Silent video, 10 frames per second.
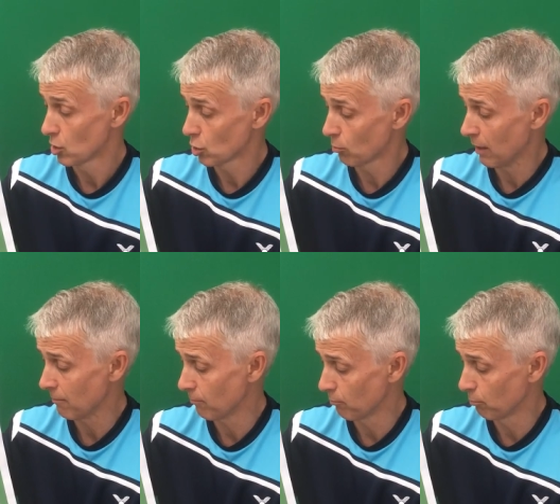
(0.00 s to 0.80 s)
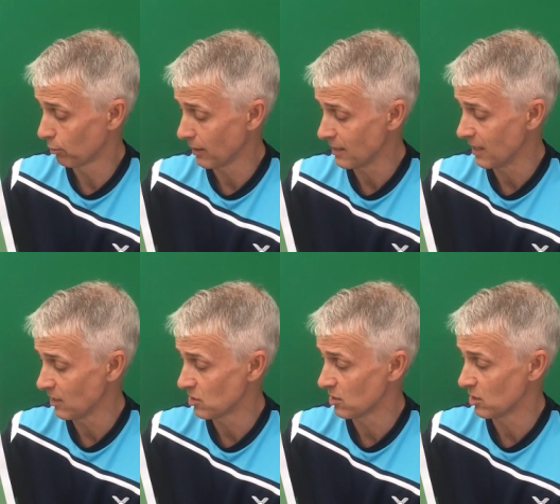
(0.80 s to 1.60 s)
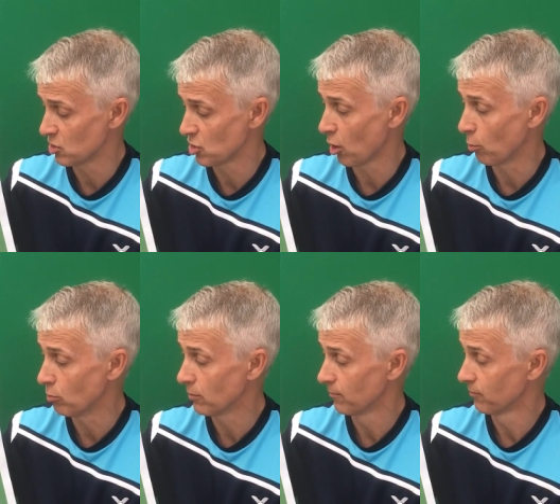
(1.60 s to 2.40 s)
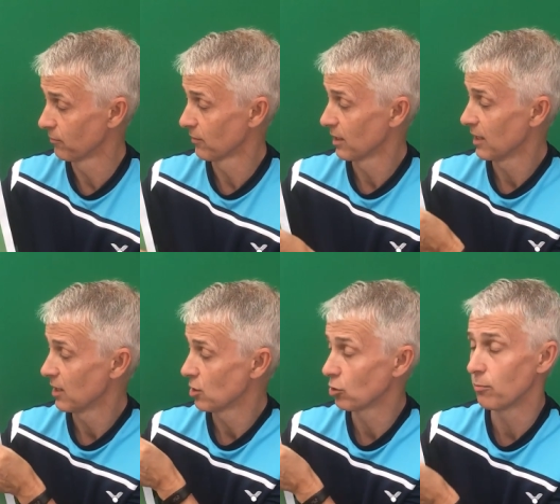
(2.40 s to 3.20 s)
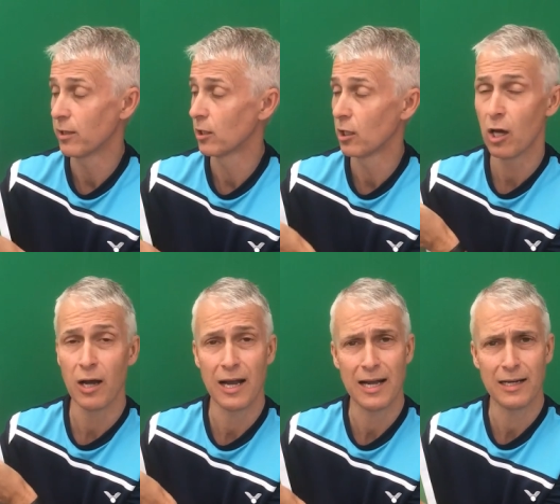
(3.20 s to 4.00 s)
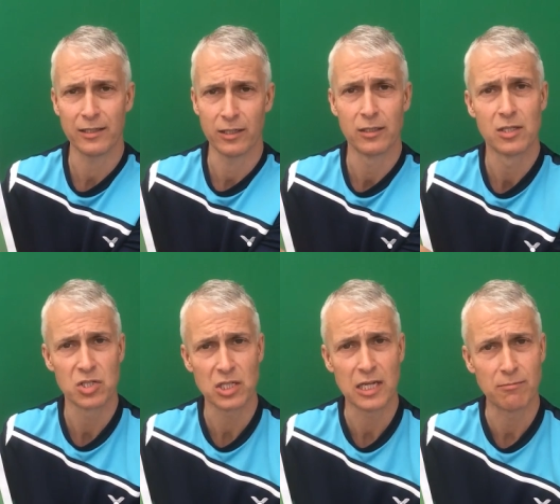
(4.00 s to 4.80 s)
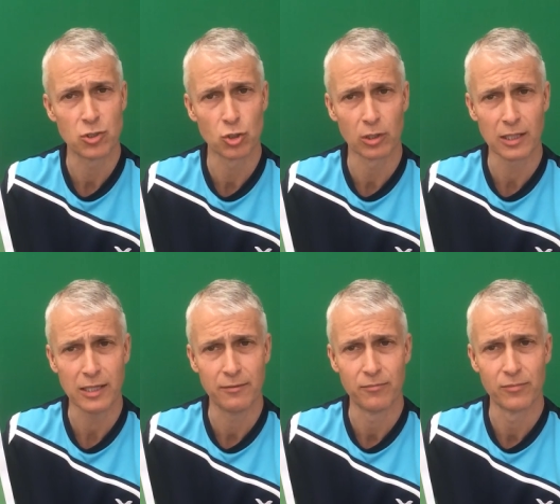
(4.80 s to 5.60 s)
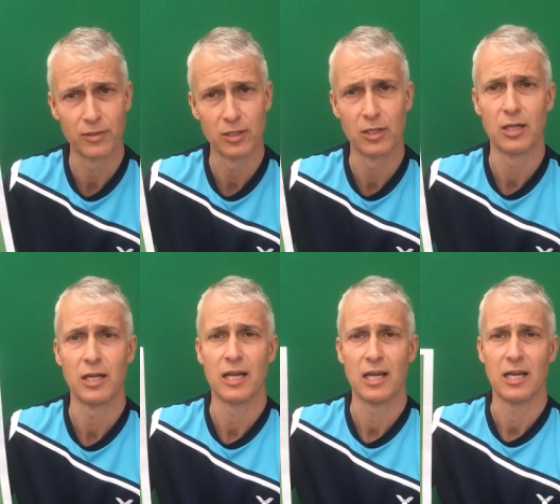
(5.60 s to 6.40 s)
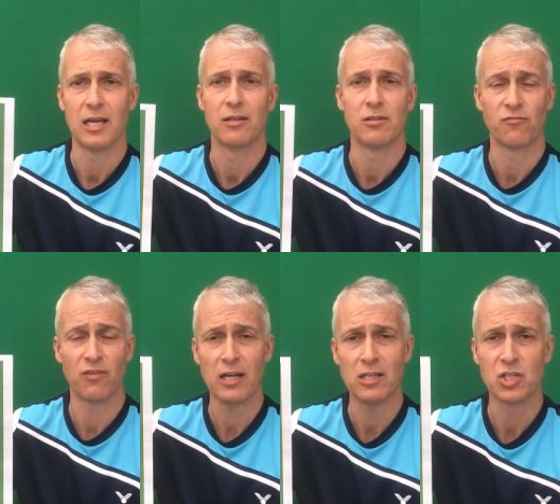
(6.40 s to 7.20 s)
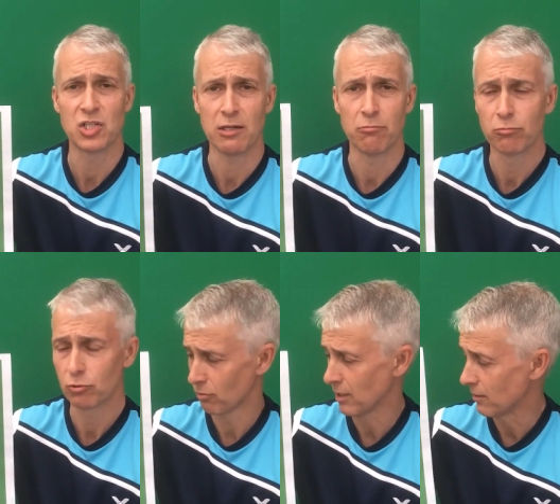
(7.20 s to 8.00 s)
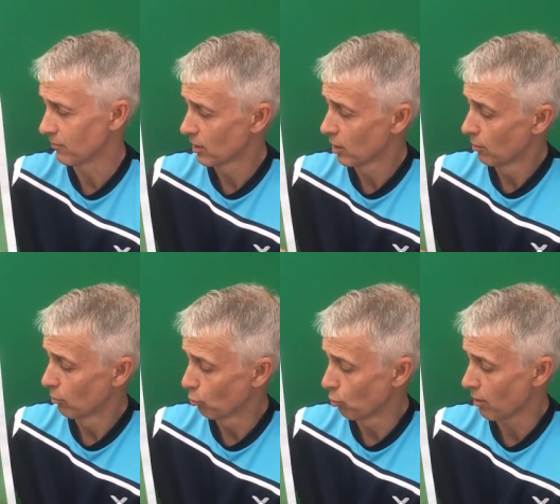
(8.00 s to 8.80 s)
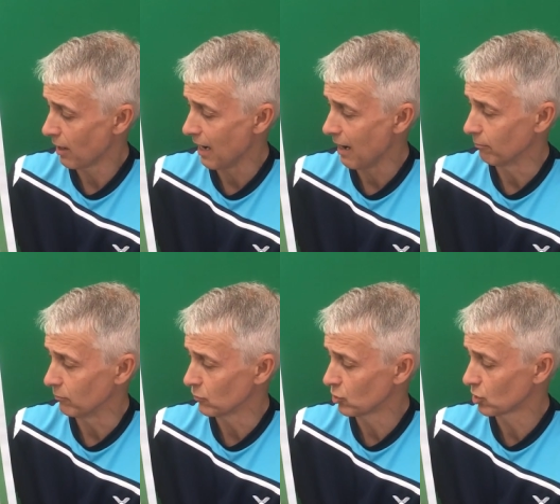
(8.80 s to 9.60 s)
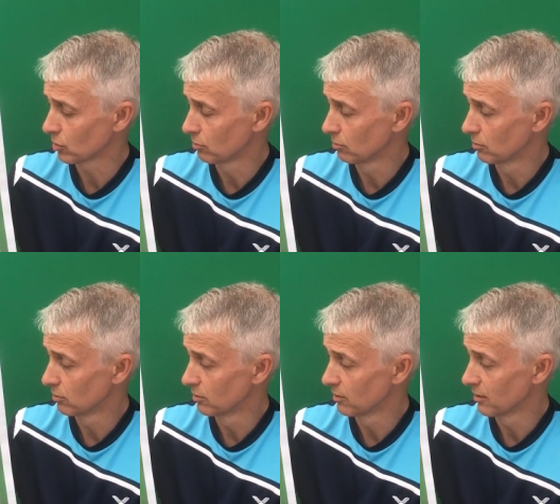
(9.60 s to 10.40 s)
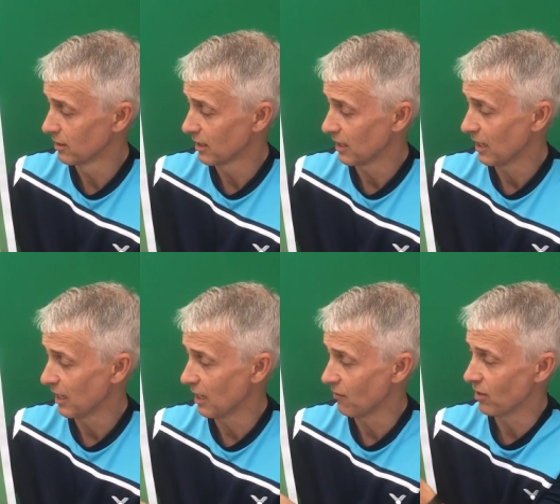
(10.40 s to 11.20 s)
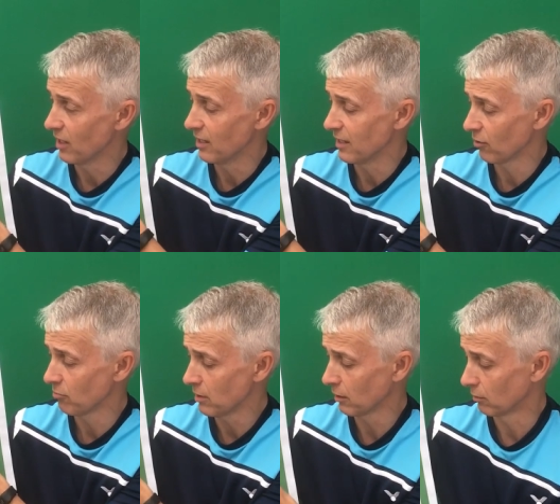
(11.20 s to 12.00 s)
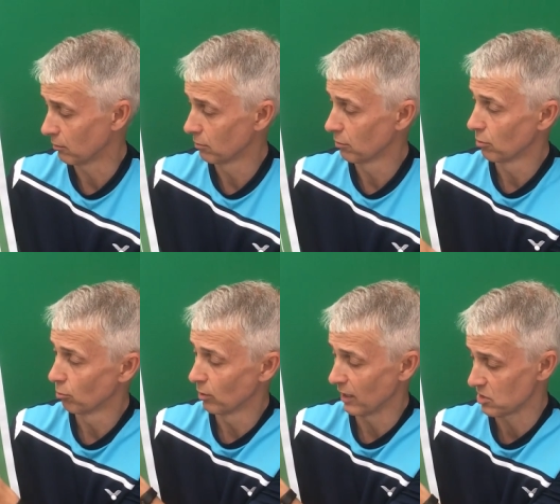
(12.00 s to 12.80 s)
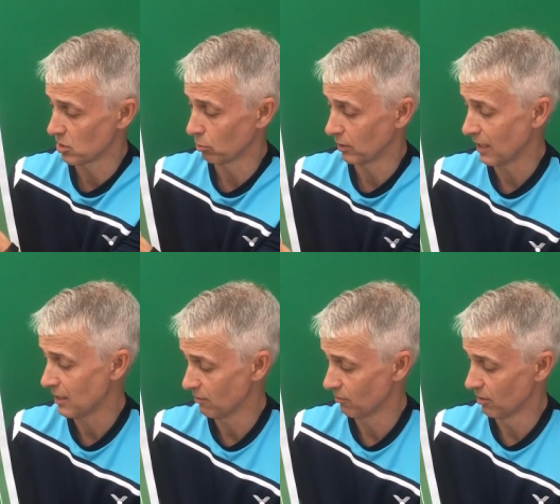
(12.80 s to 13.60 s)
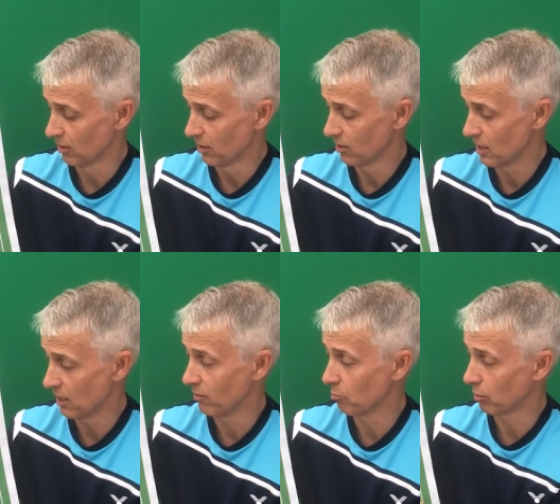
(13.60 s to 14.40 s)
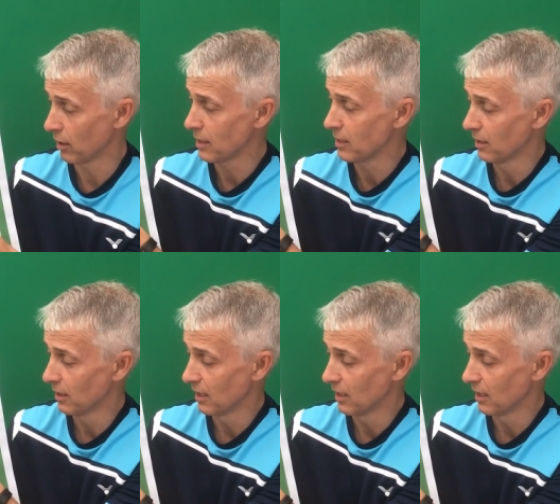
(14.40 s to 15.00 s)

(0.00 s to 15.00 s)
So by playing it into this zone, it's going to be a lot harder to keep the shuttle in. It's fine, you say, great. What happens if they hit down the middle? Well, that's okay they're in play.